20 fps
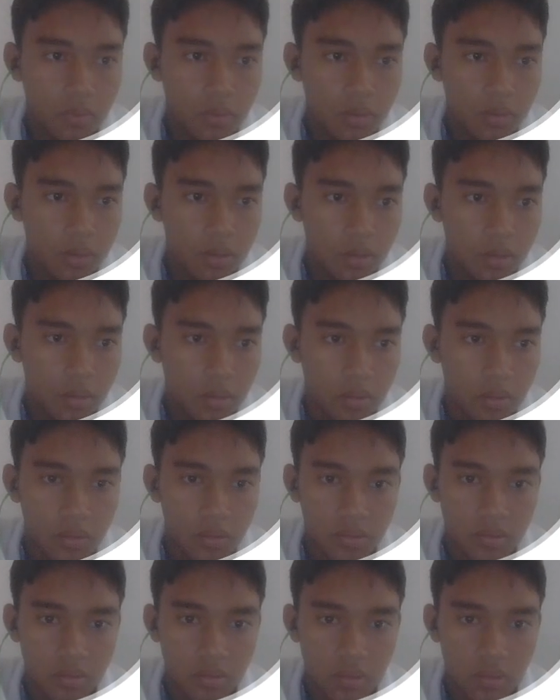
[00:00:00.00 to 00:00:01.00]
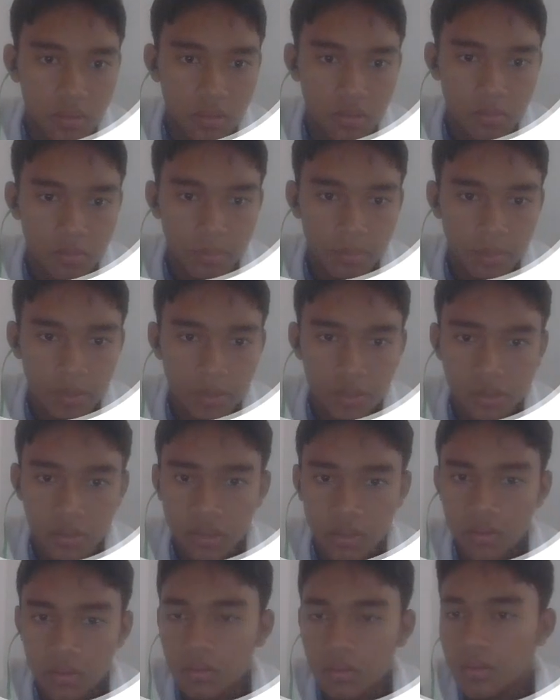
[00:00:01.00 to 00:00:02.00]
There's another space
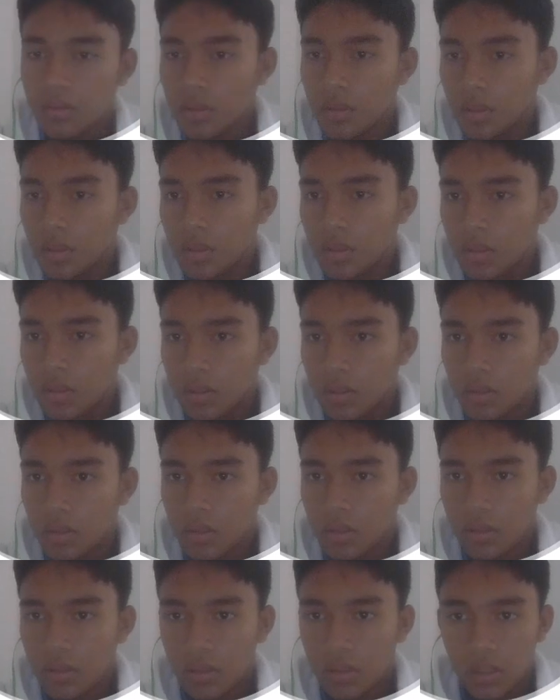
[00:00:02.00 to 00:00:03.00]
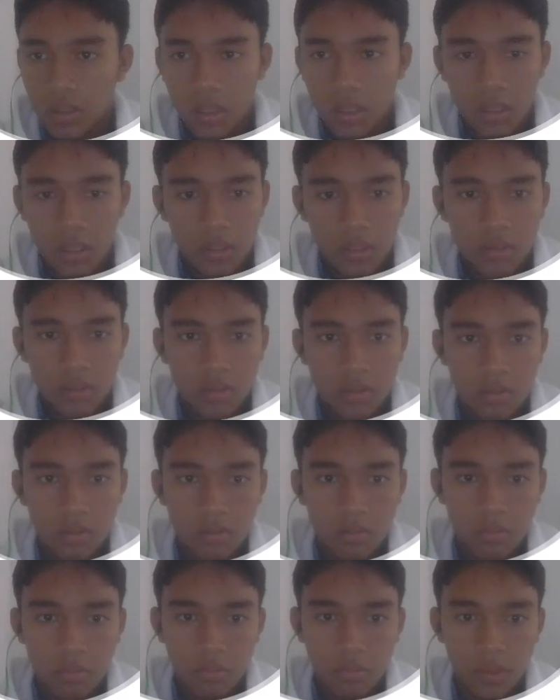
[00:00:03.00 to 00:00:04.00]
here. The height
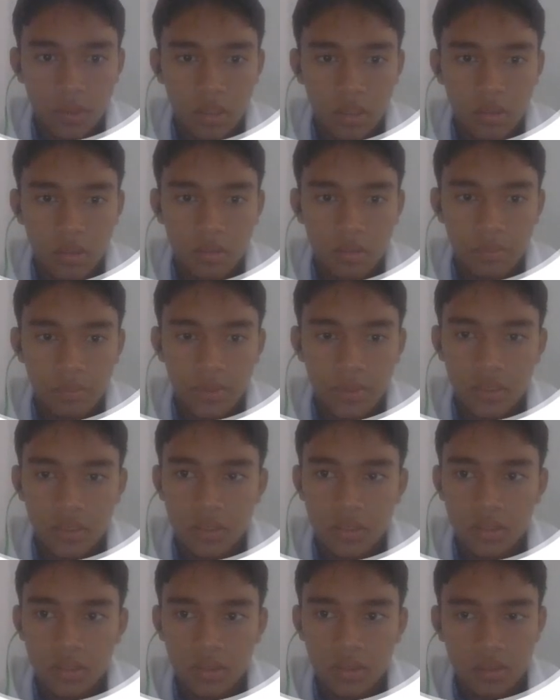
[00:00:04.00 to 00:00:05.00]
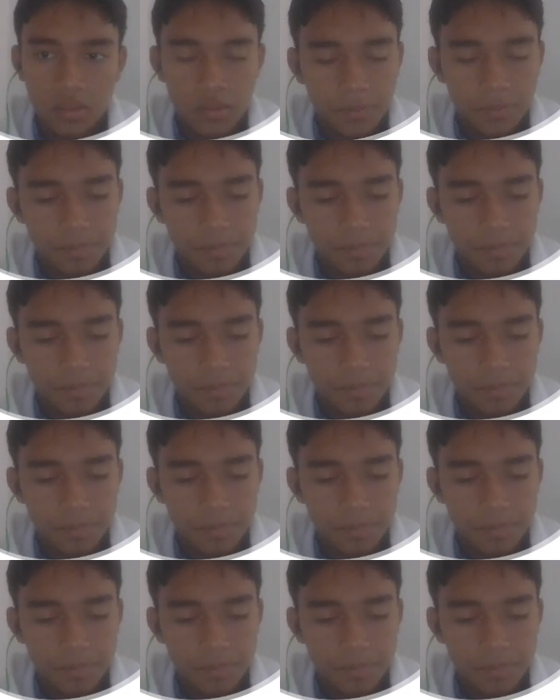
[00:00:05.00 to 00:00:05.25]
will be